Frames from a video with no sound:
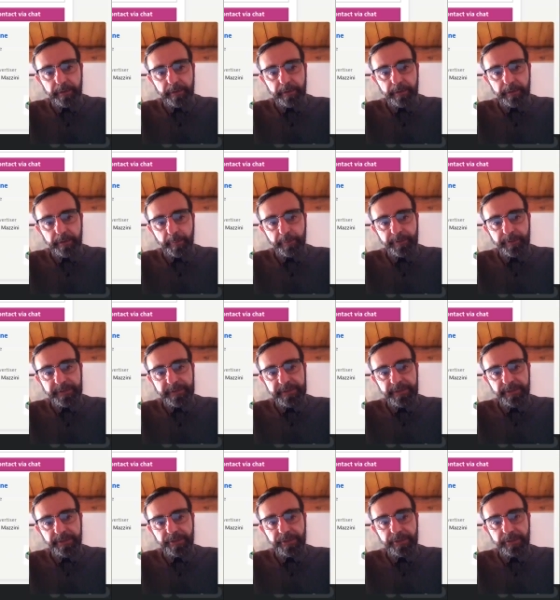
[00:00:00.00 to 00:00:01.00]
the
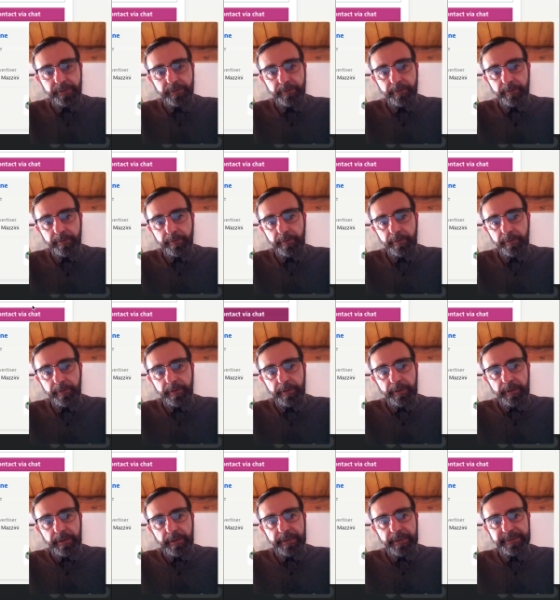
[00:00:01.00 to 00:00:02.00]
position.
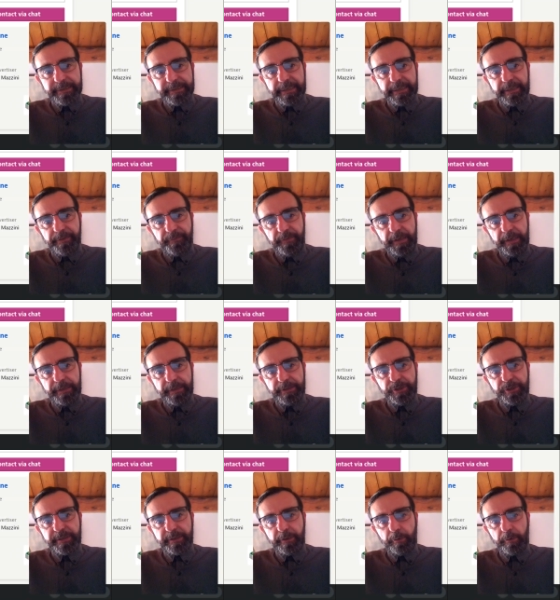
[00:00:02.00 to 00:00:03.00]
Let's say the village
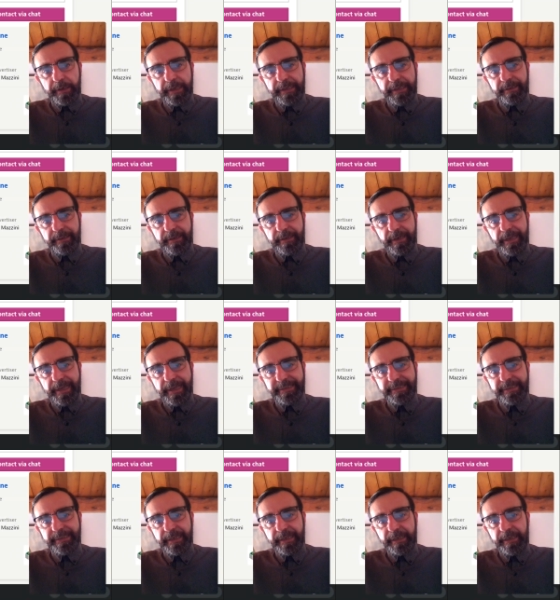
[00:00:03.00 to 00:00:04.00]
is located less
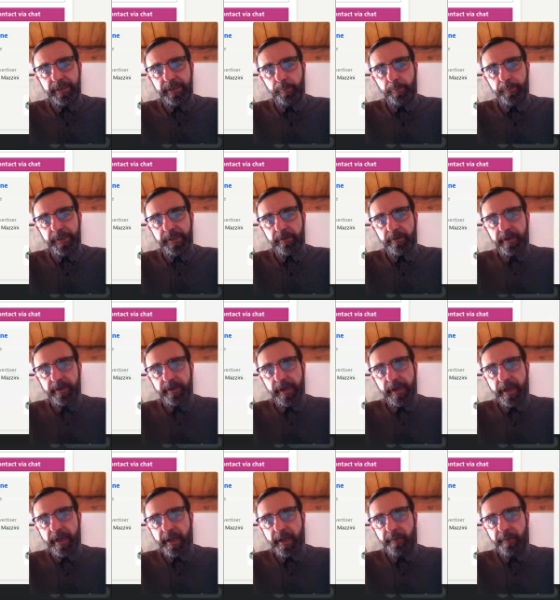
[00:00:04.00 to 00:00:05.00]
than a kilometer and a
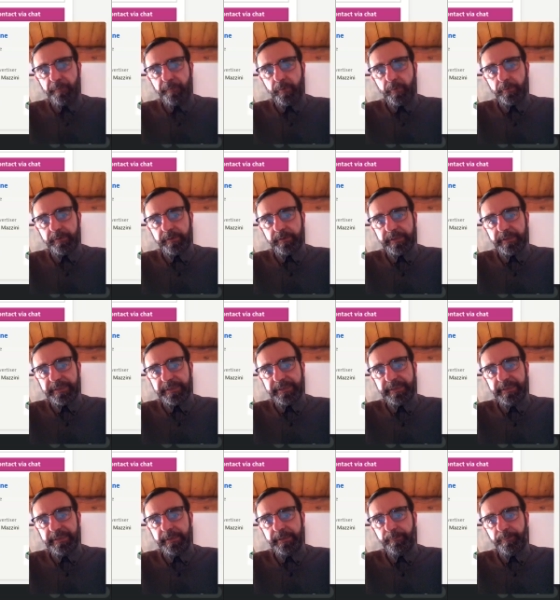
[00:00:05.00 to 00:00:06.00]
half from the
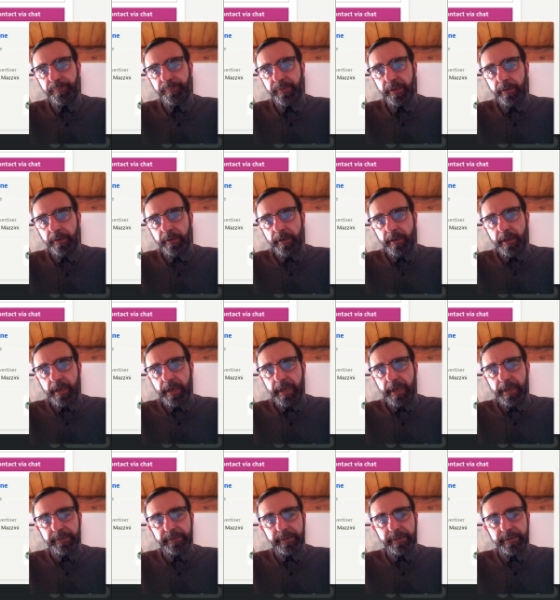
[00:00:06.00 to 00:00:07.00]
sea
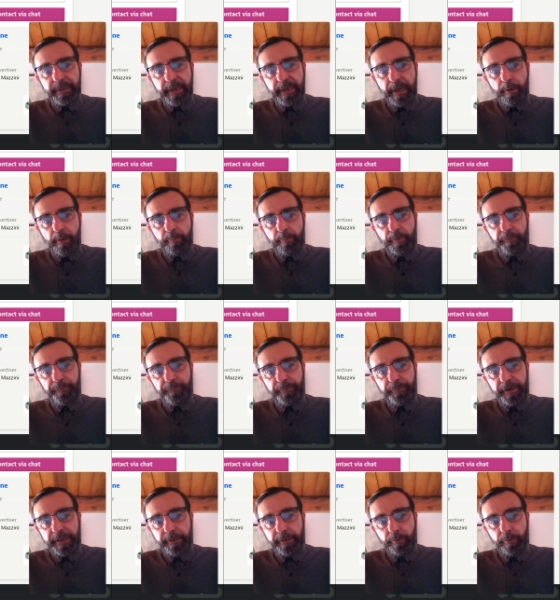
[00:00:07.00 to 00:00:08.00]
and the town of
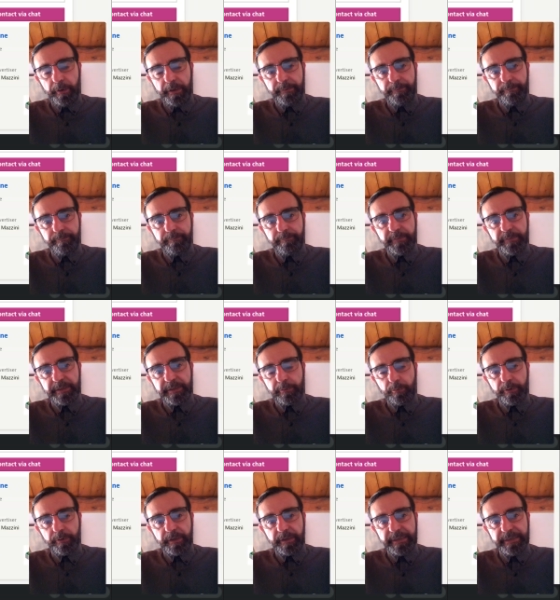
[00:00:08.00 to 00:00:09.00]
Frigole.
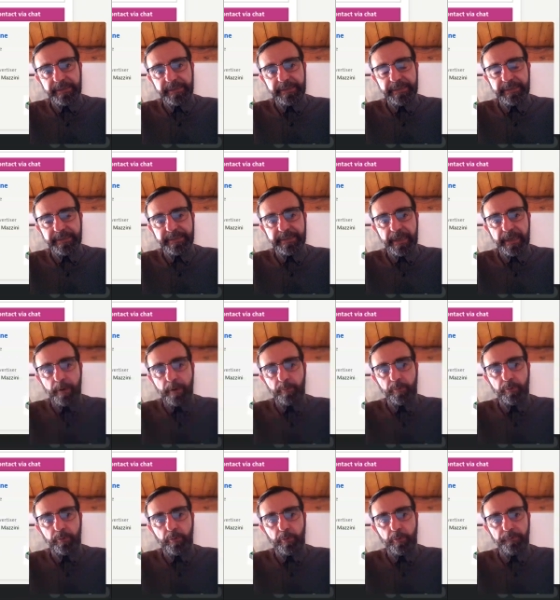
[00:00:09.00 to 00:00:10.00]
So there is this town
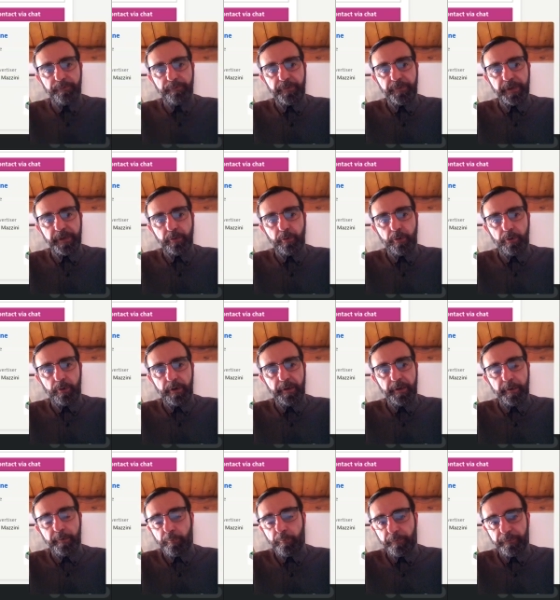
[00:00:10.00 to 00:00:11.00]
called
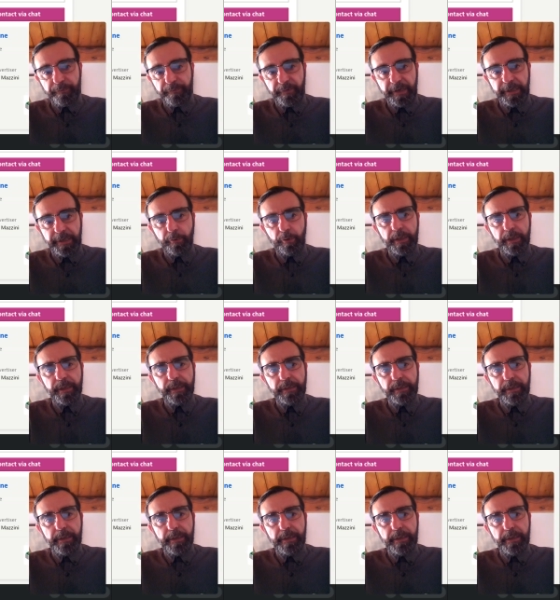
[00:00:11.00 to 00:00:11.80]
Frigole or Frigole,